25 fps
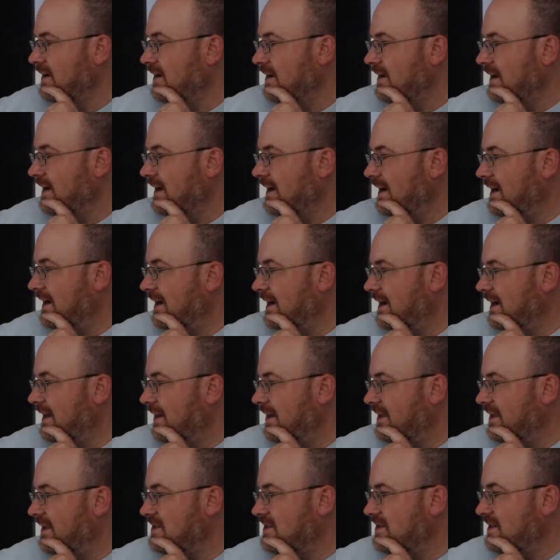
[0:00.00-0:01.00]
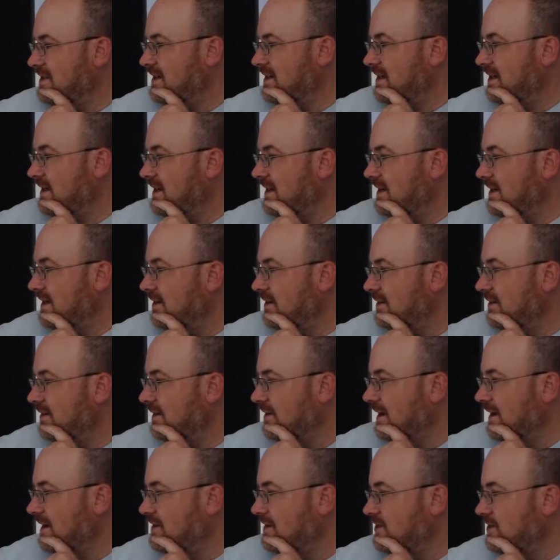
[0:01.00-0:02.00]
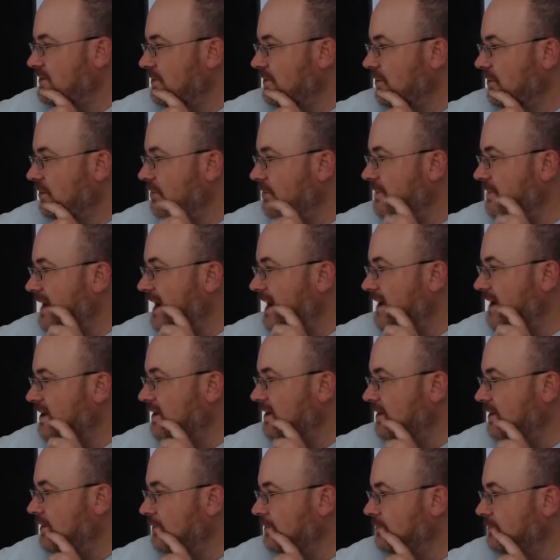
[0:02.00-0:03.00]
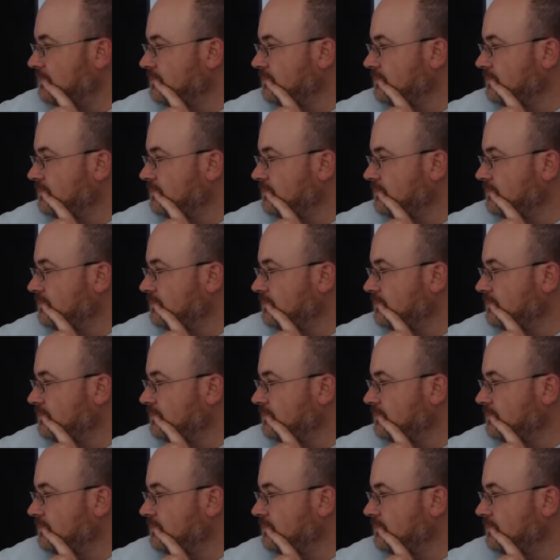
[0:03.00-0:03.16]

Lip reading: Let's see, kind of scrolling back here.